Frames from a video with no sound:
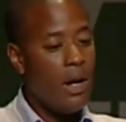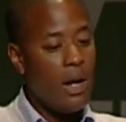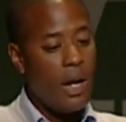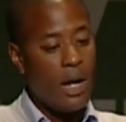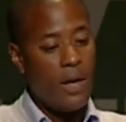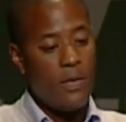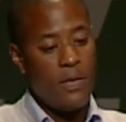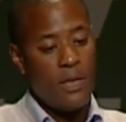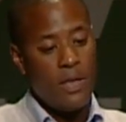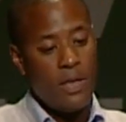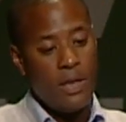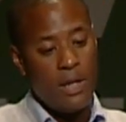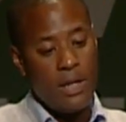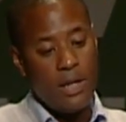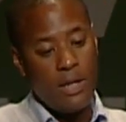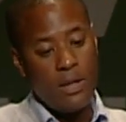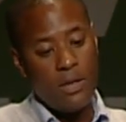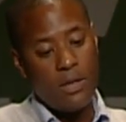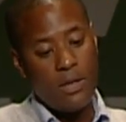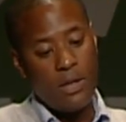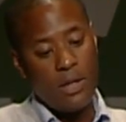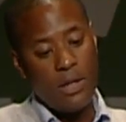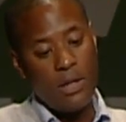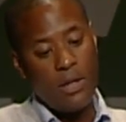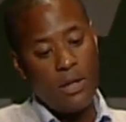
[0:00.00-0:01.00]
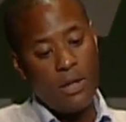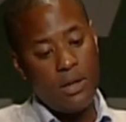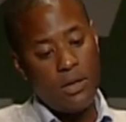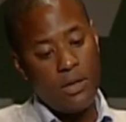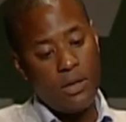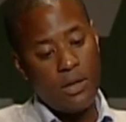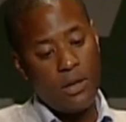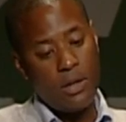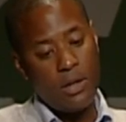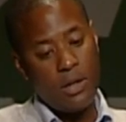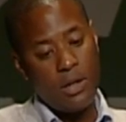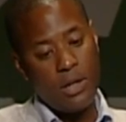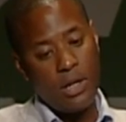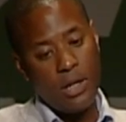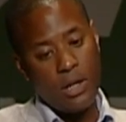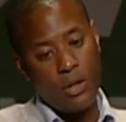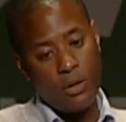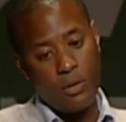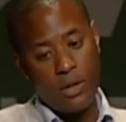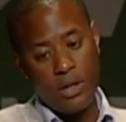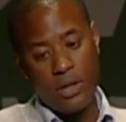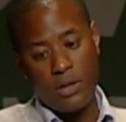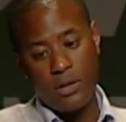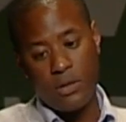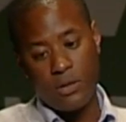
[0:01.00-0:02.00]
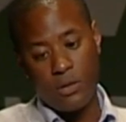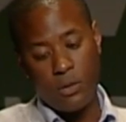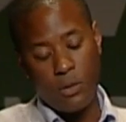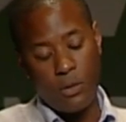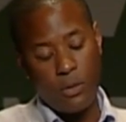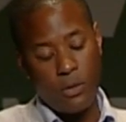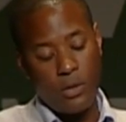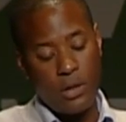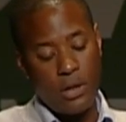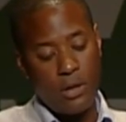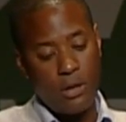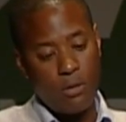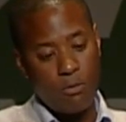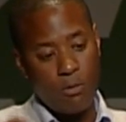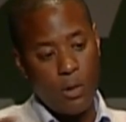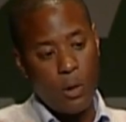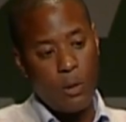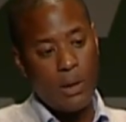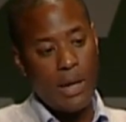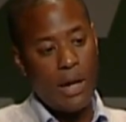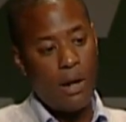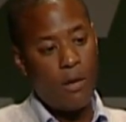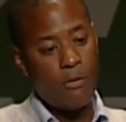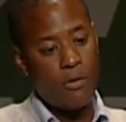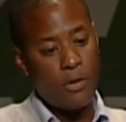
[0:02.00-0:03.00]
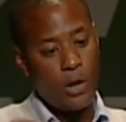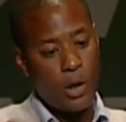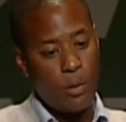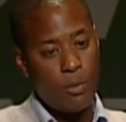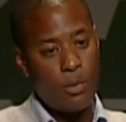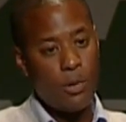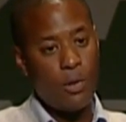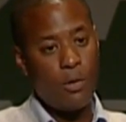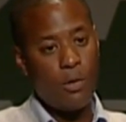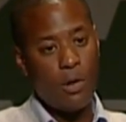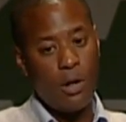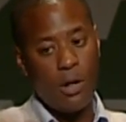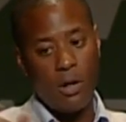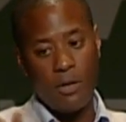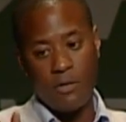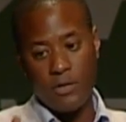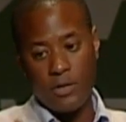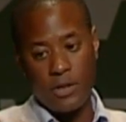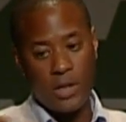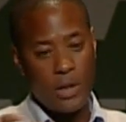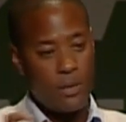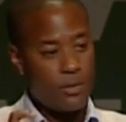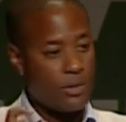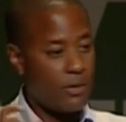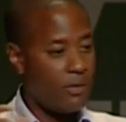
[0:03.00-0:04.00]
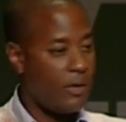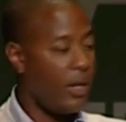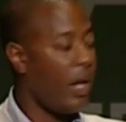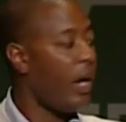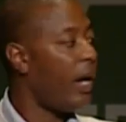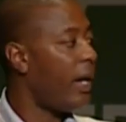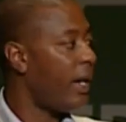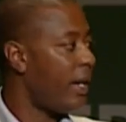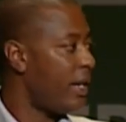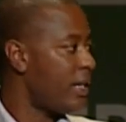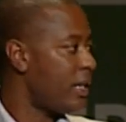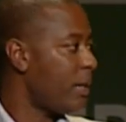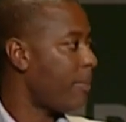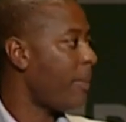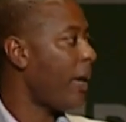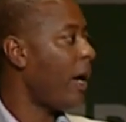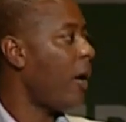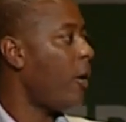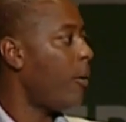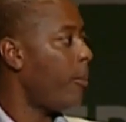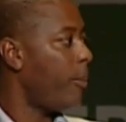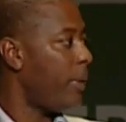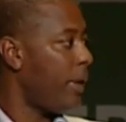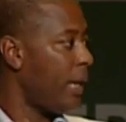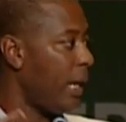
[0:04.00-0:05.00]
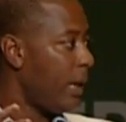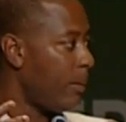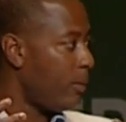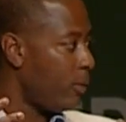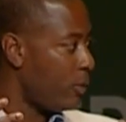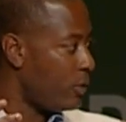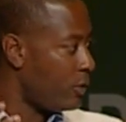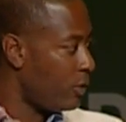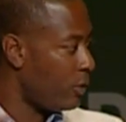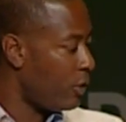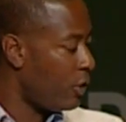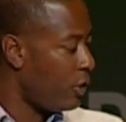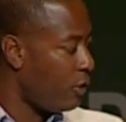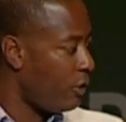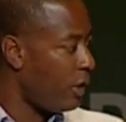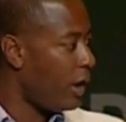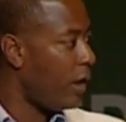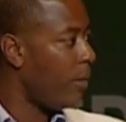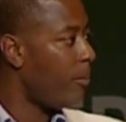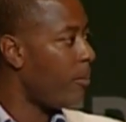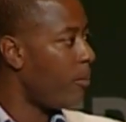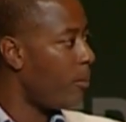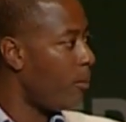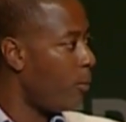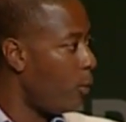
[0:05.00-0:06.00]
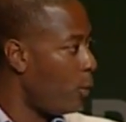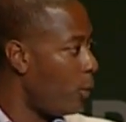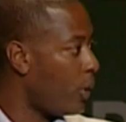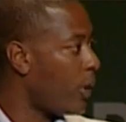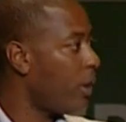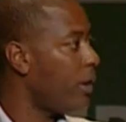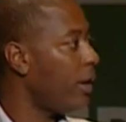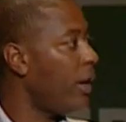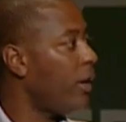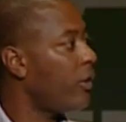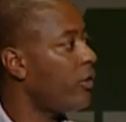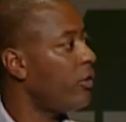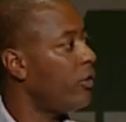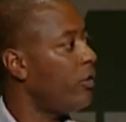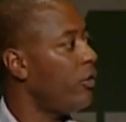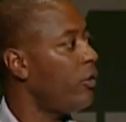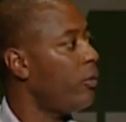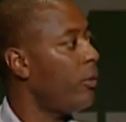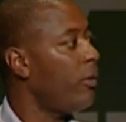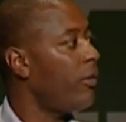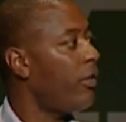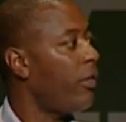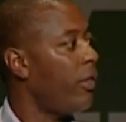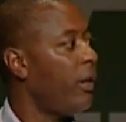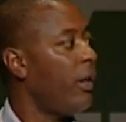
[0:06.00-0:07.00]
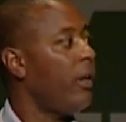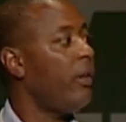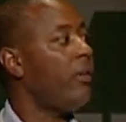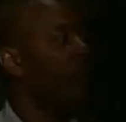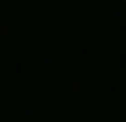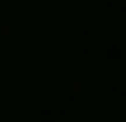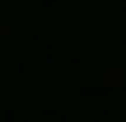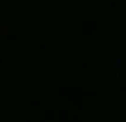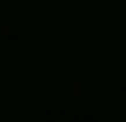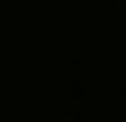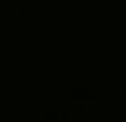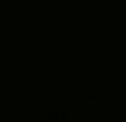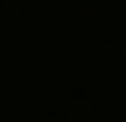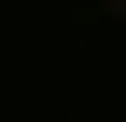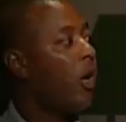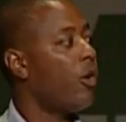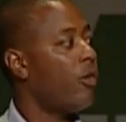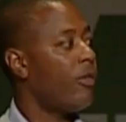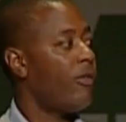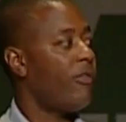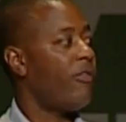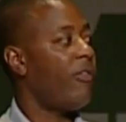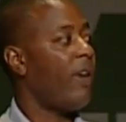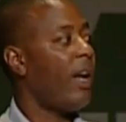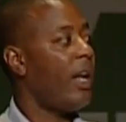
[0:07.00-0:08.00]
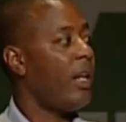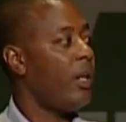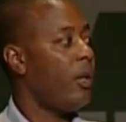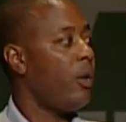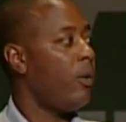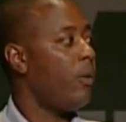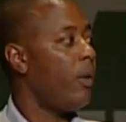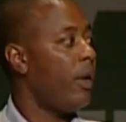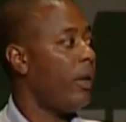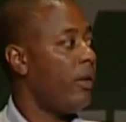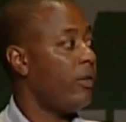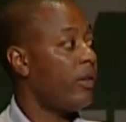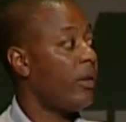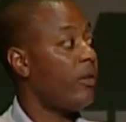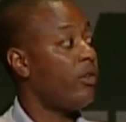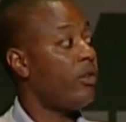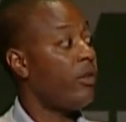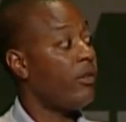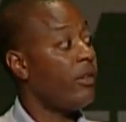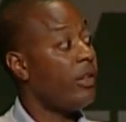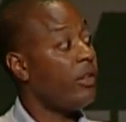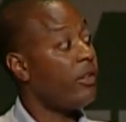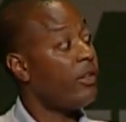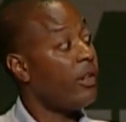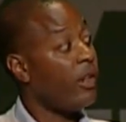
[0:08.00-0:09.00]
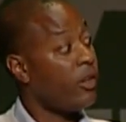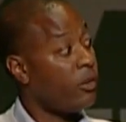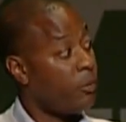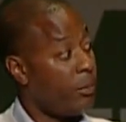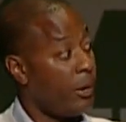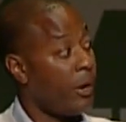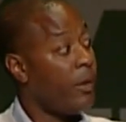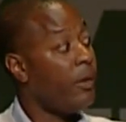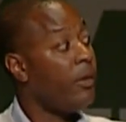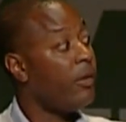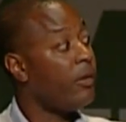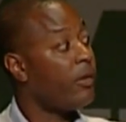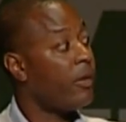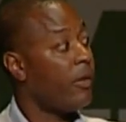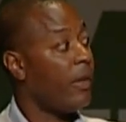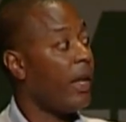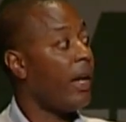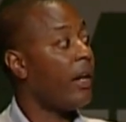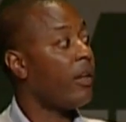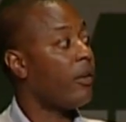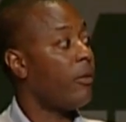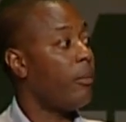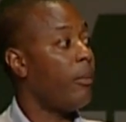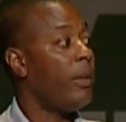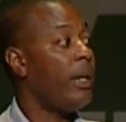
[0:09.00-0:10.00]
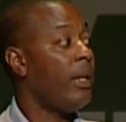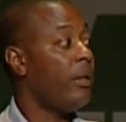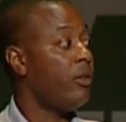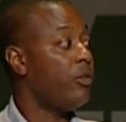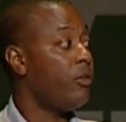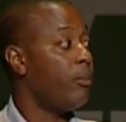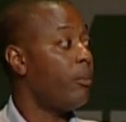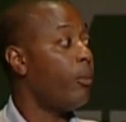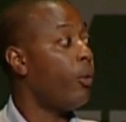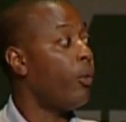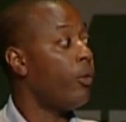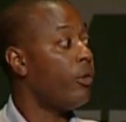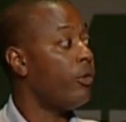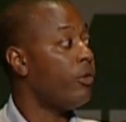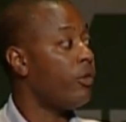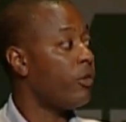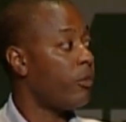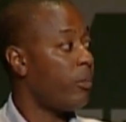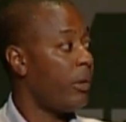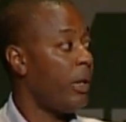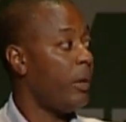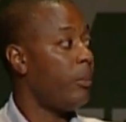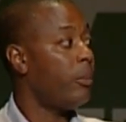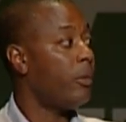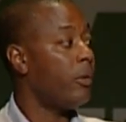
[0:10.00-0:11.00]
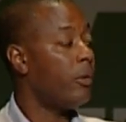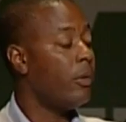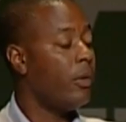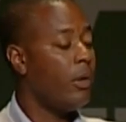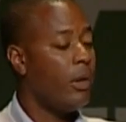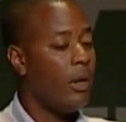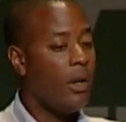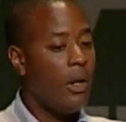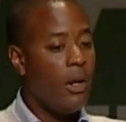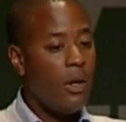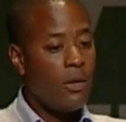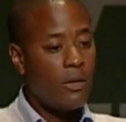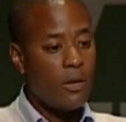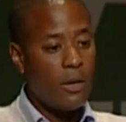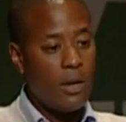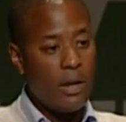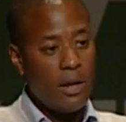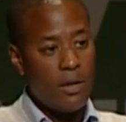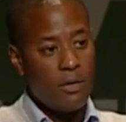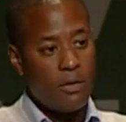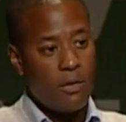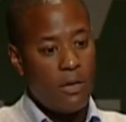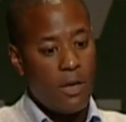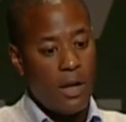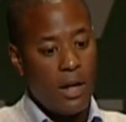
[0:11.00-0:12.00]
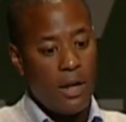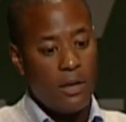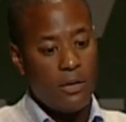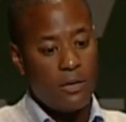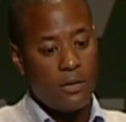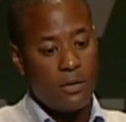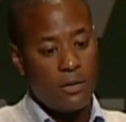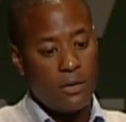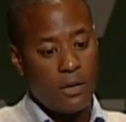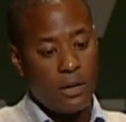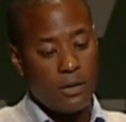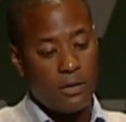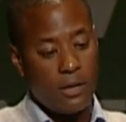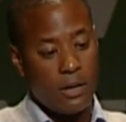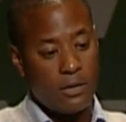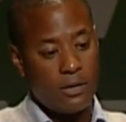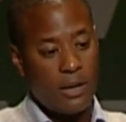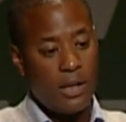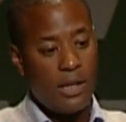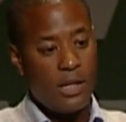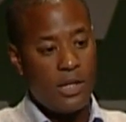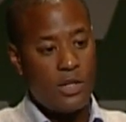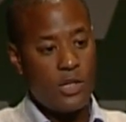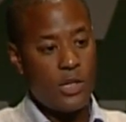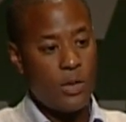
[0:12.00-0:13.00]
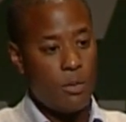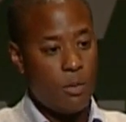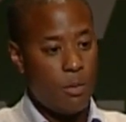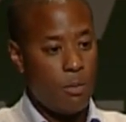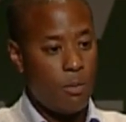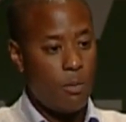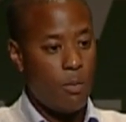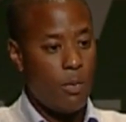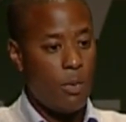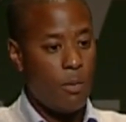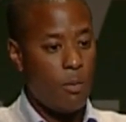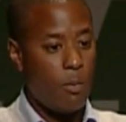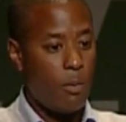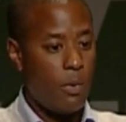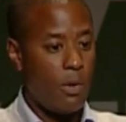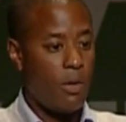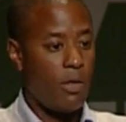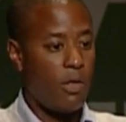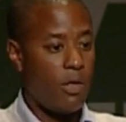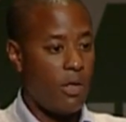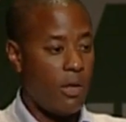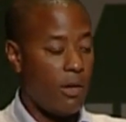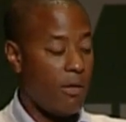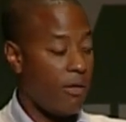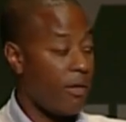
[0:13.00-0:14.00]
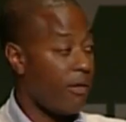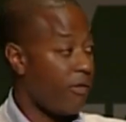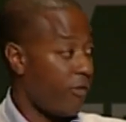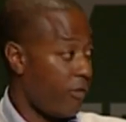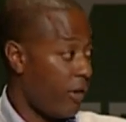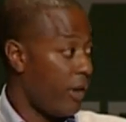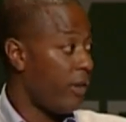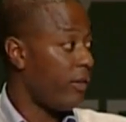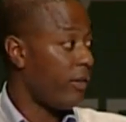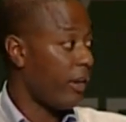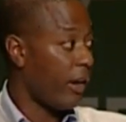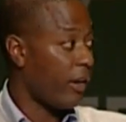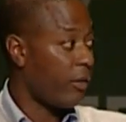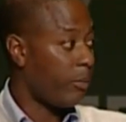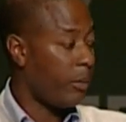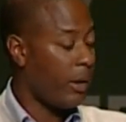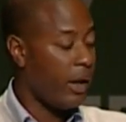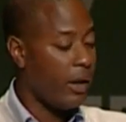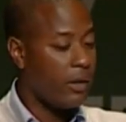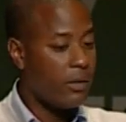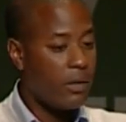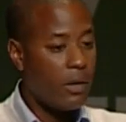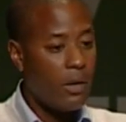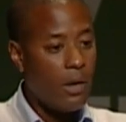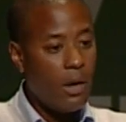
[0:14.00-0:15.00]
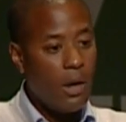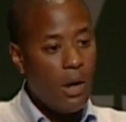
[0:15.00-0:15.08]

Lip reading: And the increase or the rollout of the Open Graph in terms of like is about being able to create more connections with things that are of value in terms of your internet experience, and that could mean more than just people. So I take issue with the friends aspect.